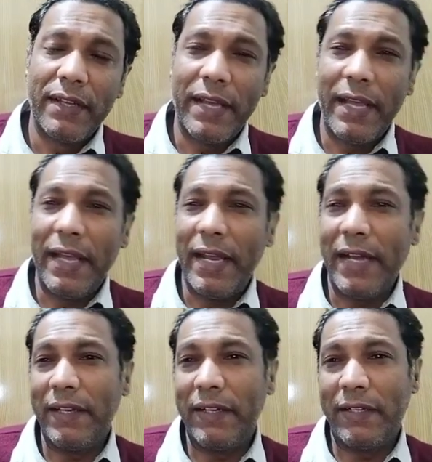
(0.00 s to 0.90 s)

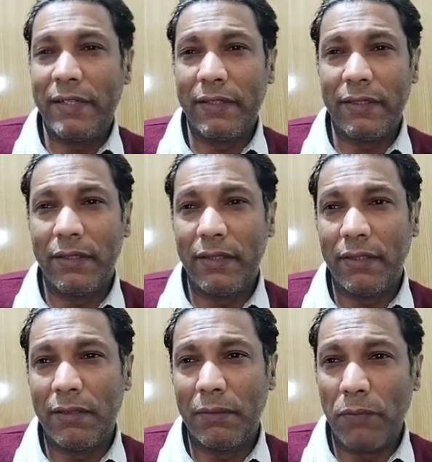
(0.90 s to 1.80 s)
and
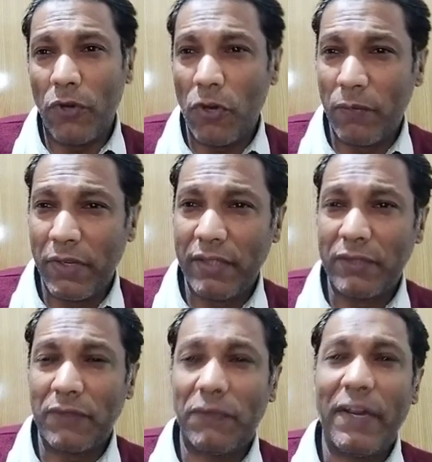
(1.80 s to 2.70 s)

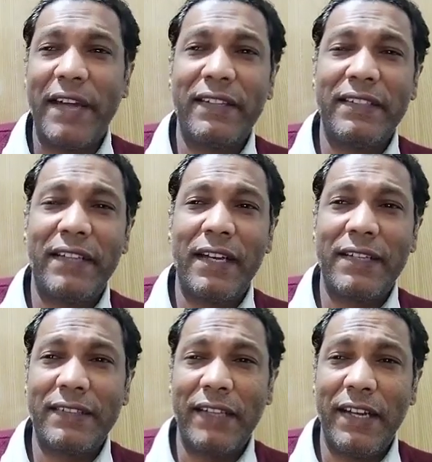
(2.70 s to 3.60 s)
bombers, fighter jets.